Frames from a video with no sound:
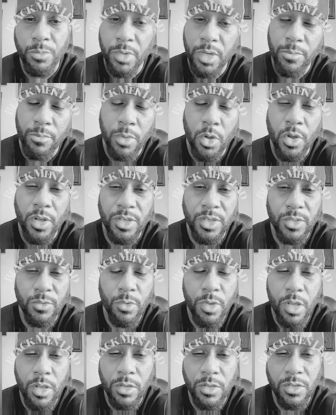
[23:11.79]
but boys as
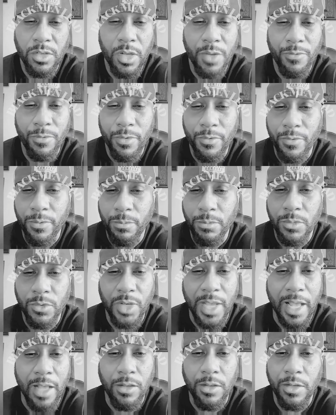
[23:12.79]
well, suffering from
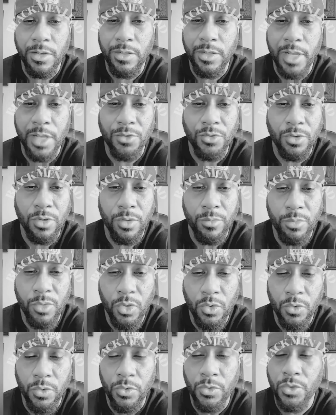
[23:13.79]
childhood sexual
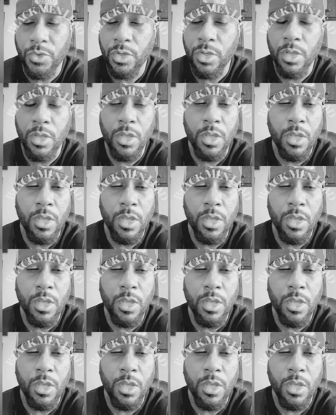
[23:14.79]
abuse,